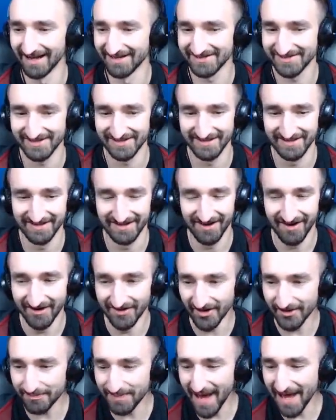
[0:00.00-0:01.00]
gosh. All
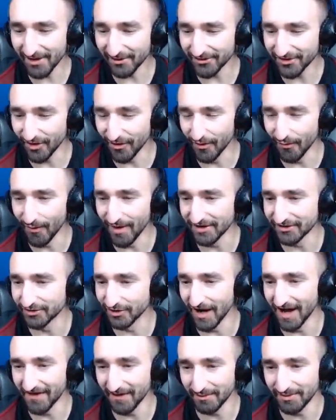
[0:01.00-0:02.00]
right, this battle's going way
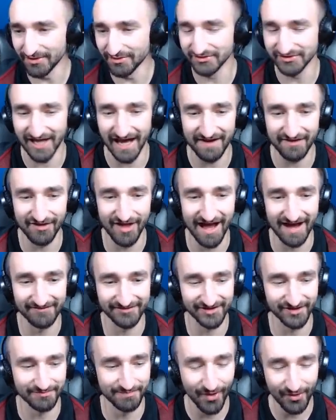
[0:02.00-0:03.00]
too. I think we do ten
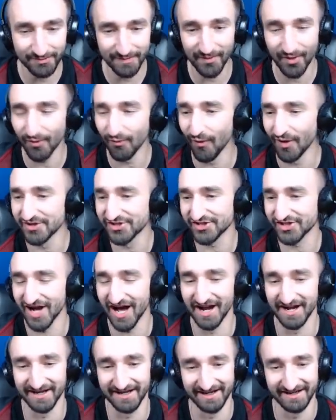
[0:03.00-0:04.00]
lives because most people ten are
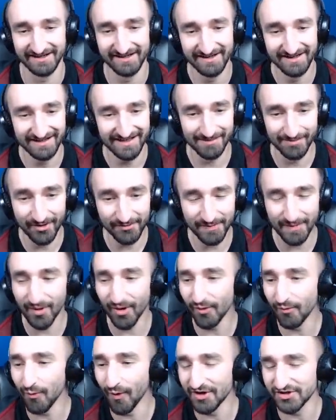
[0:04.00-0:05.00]
one-shotting. Yeah, most
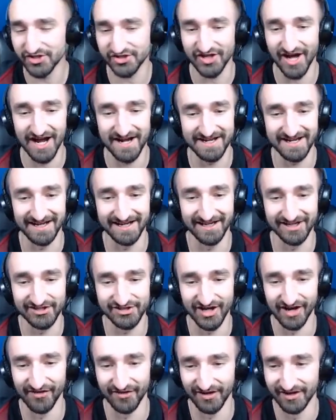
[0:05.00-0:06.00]
people are one-shotting
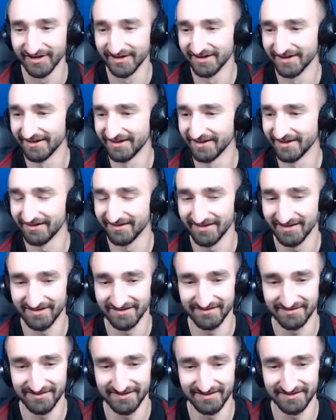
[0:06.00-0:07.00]
each other. Okay,
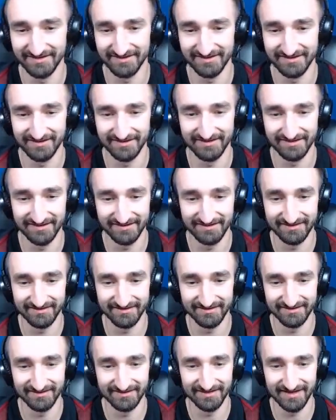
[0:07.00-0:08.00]
sounds good to
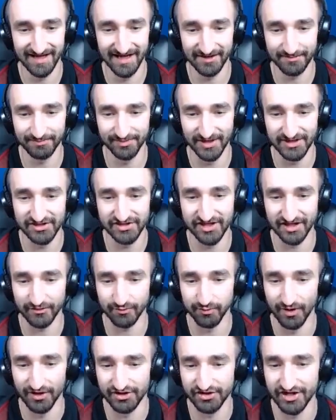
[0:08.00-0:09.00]
me. As Blade just
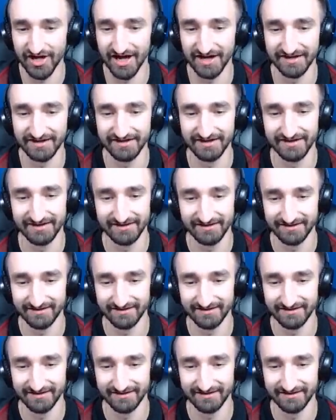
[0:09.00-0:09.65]
gets one-shotted.